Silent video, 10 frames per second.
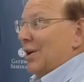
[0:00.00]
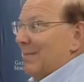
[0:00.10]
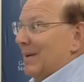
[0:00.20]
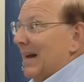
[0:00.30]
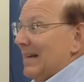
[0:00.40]

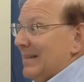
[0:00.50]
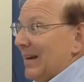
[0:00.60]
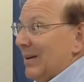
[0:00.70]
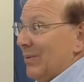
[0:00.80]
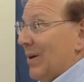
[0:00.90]
army got
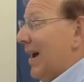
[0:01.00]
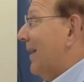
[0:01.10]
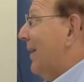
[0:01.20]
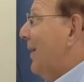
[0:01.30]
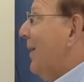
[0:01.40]
taken away.
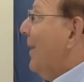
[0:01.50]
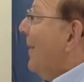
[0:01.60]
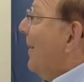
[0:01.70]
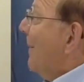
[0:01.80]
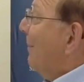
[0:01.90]
Yeah.
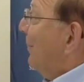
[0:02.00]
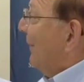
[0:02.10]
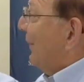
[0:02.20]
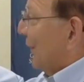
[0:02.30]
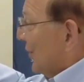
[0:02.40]

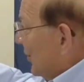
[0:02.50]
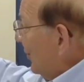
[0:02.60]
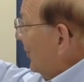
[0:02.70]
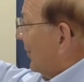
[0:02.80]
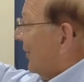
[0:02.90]
But for
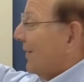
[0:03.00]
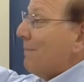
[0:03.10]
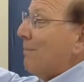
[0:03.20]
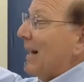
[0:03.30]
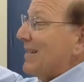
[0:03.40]
sure,
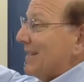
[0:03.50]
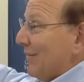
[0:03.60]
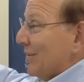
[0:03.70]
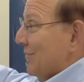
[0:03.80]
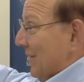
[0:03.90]
by
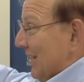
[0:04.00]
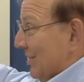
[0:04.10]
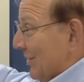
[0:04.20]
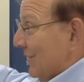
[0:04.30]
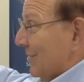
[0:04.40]

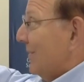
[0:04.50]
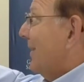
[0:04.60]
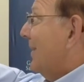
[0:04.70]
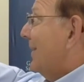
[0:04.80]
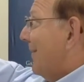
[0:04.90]
722
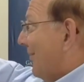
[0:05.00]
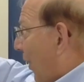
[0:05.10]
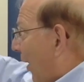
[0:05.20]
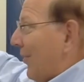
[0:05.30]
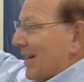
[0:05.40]

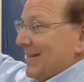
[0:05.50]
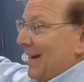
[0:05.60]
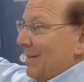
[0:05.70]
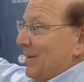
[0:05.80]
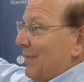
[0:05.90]
all that's
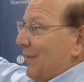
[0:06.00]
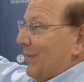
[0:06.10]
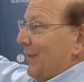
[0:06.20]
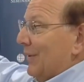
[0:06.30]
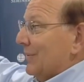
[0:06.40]
got to be
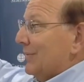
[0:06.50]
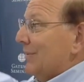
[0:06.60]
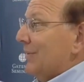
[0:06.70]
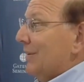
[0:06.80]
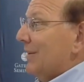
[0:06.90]
fulfilled.
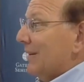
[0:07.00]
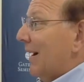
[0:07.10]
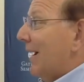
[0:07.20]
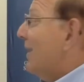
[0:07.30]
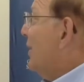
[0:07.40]
Yeah.
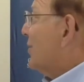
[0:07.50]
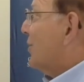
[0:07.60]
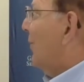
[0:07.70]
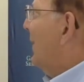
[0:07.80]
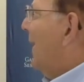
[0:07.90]
Okay.
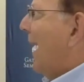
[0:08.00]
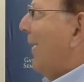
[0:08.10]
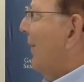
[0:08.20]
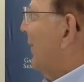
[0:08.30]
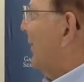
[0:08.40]
So,
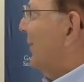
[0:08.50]
however